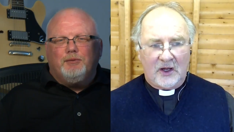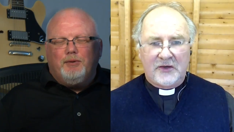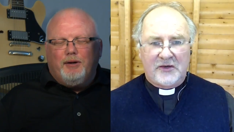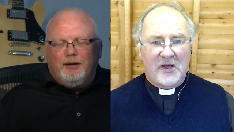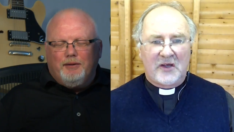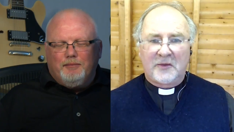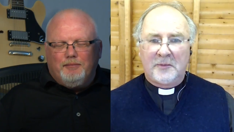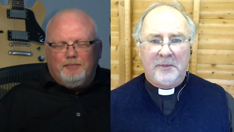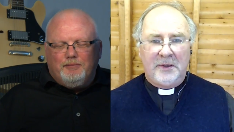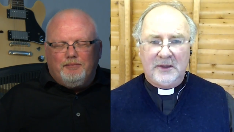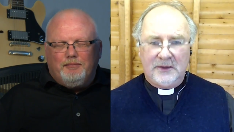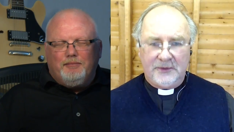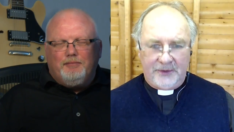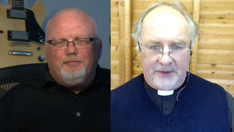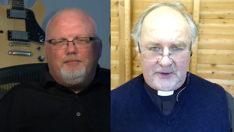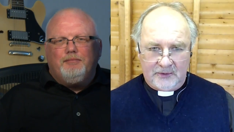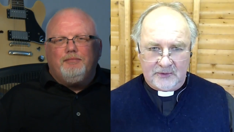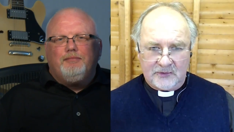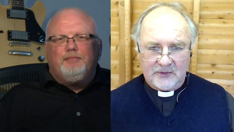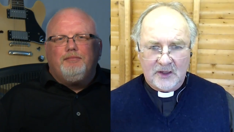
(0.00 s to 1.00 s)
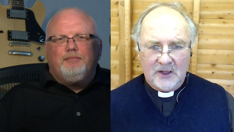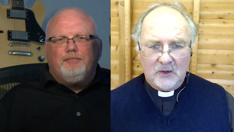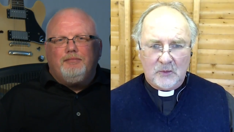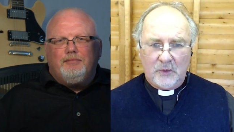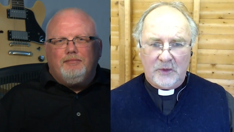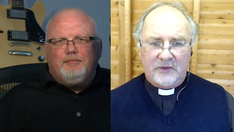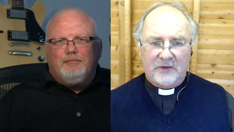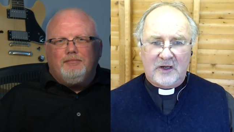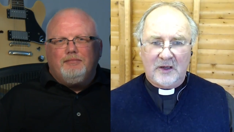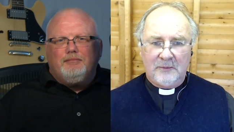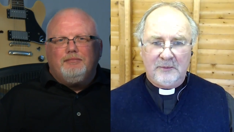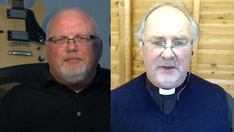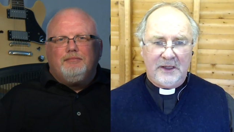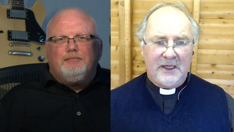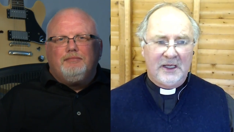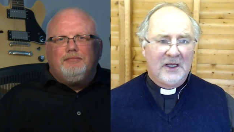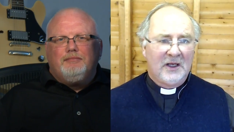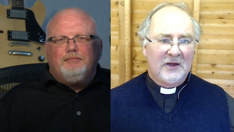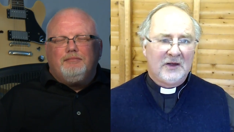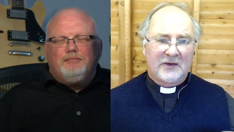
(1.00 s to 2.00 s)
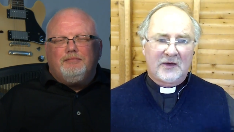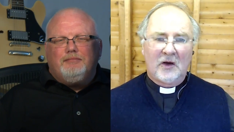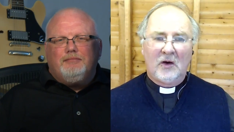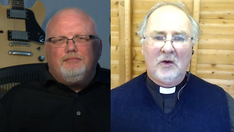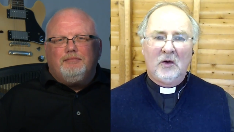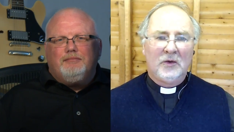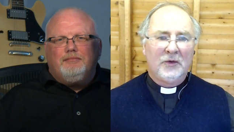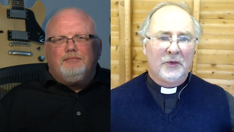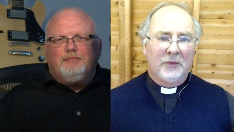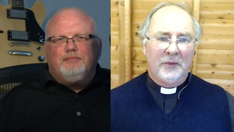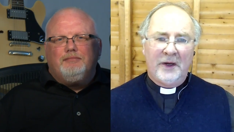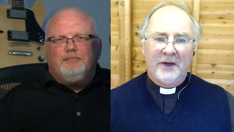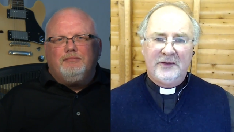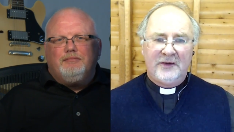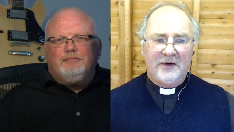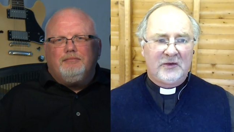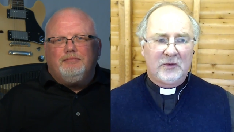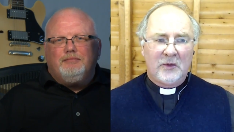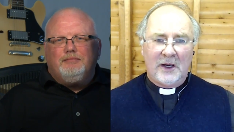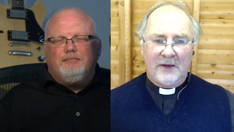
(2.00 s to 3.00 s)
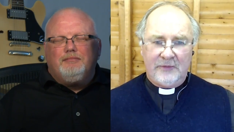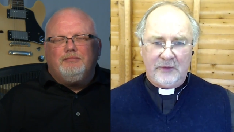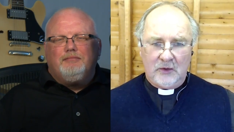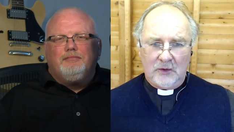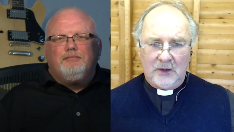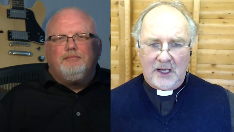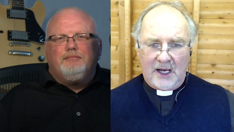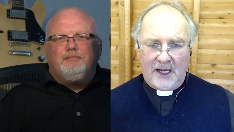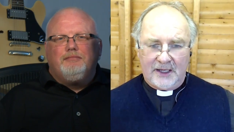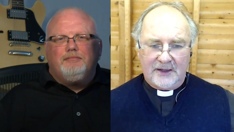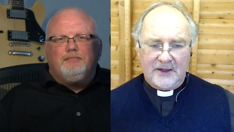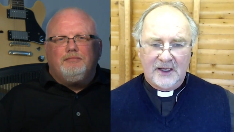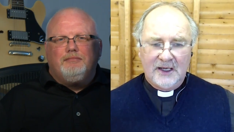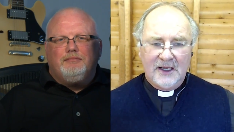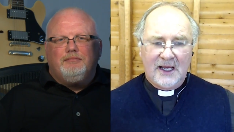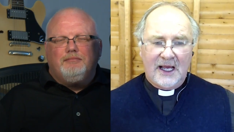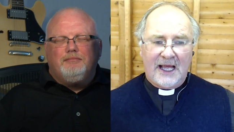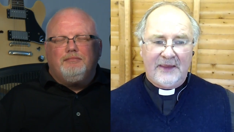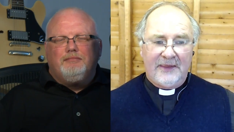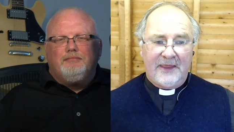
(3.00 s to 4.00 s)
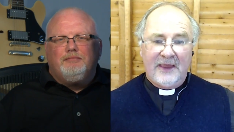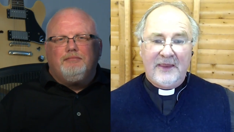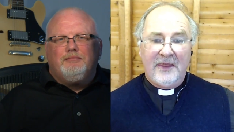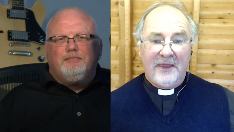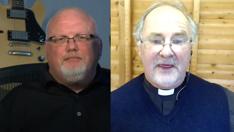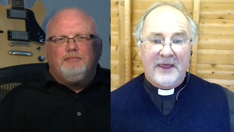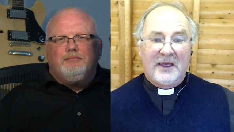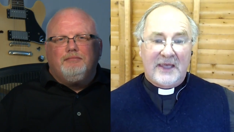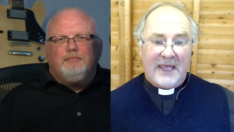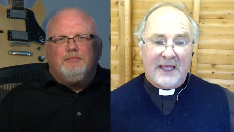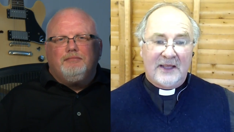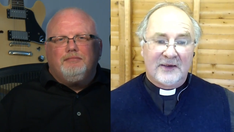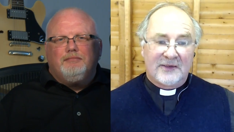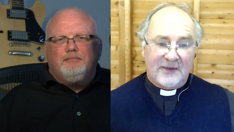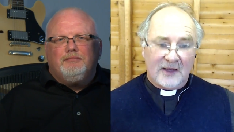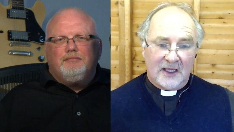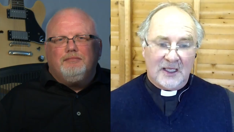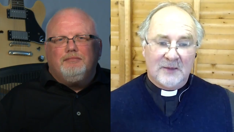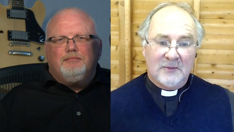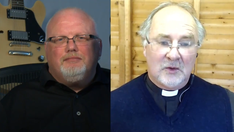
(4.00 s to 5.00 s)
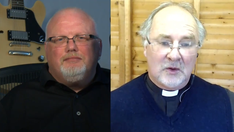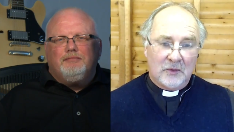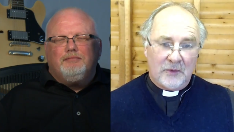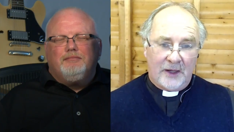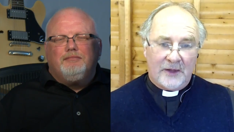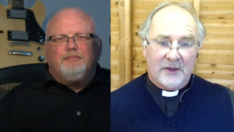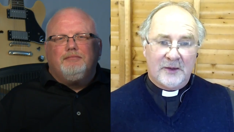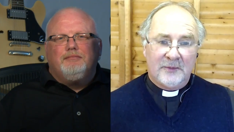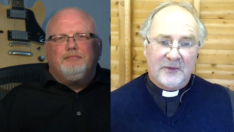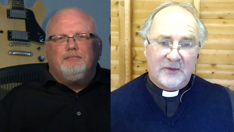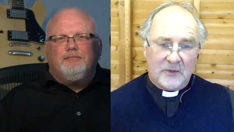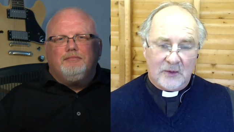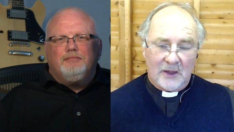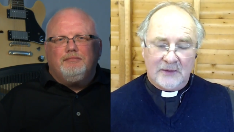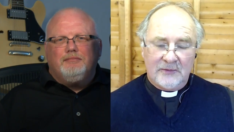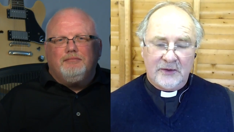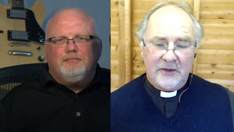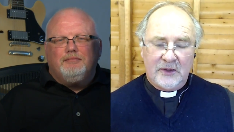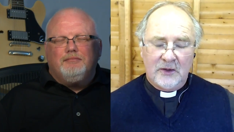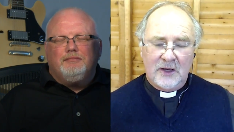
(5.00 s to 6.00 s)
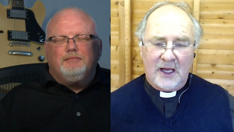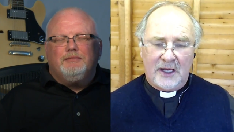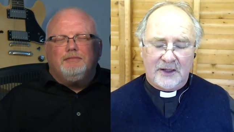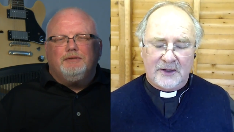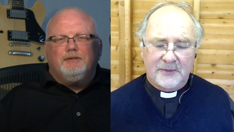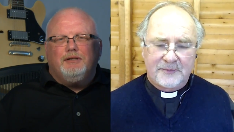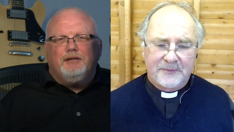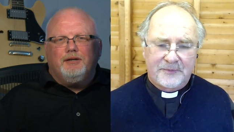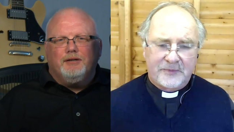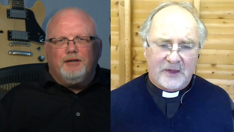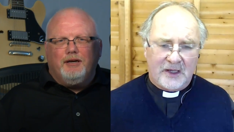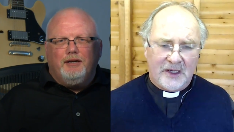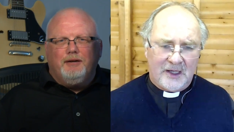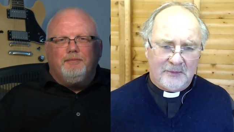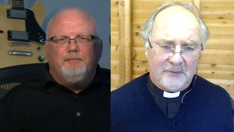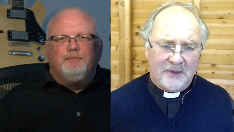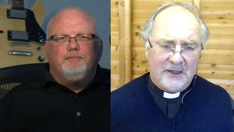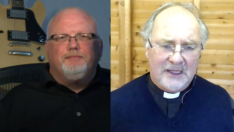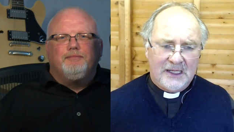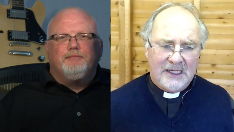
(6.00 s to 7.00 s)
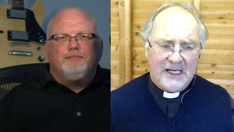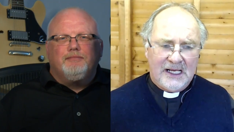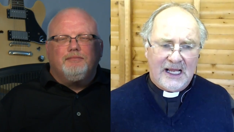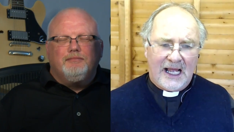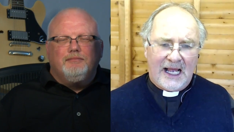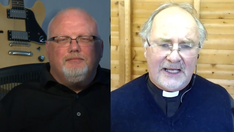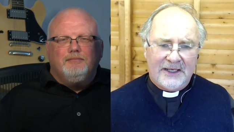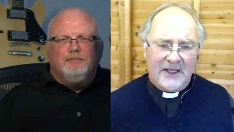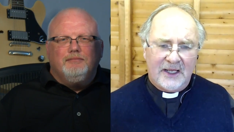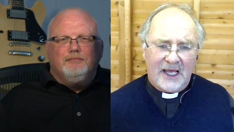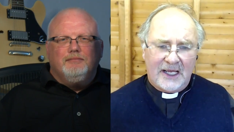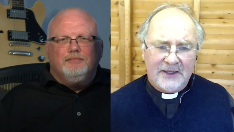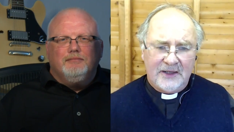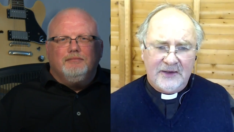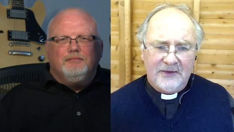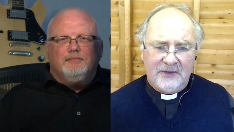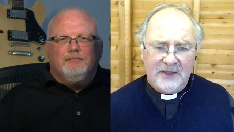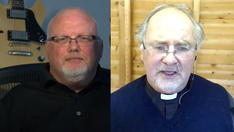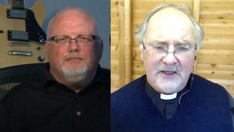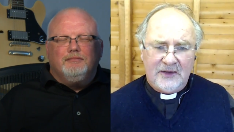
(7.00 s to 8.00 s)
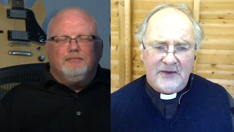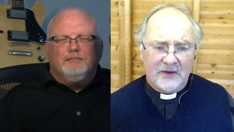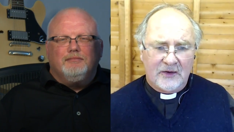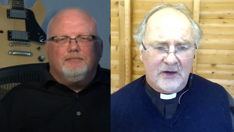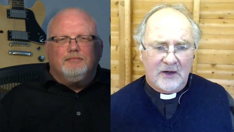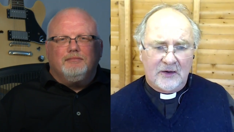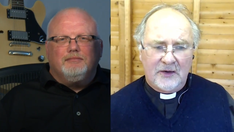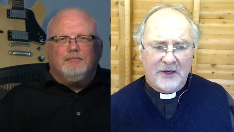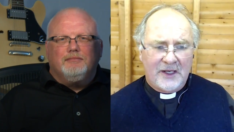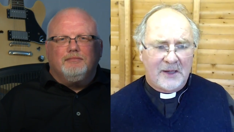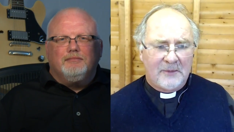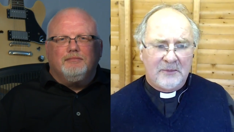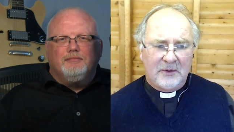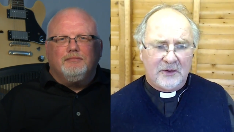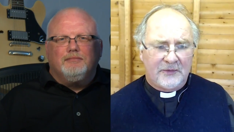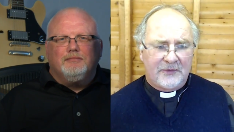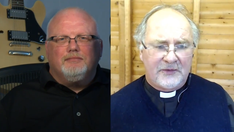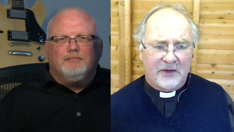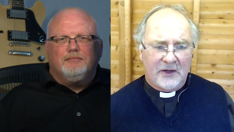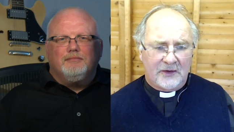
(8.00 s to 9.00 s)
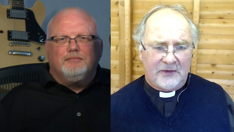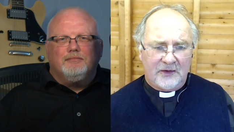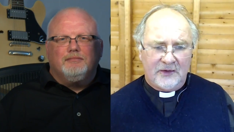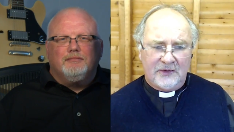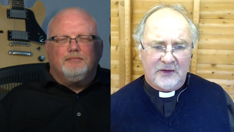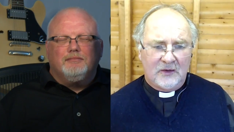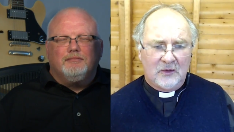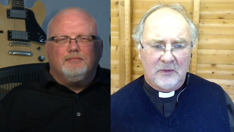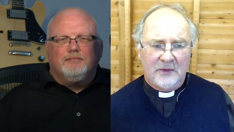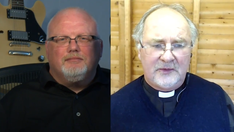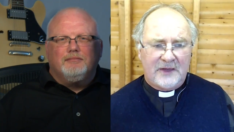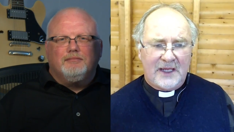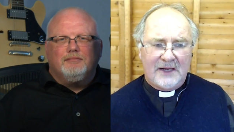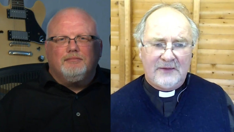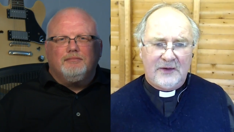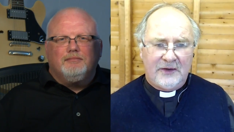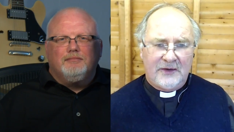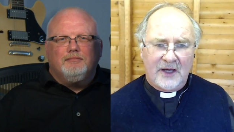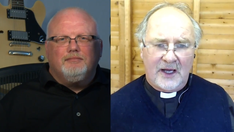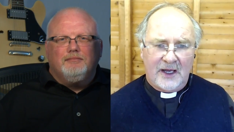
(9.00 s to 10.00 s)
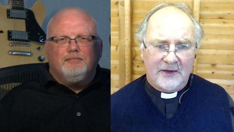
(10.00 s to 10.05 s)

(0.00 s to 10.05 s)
Speaker 1: and are right. just buildings which can be sold or rented to whoever you like, and then they can sell them or rent them to whoever you like. Okay. Um, and and indeed, there are a number of churches in almost every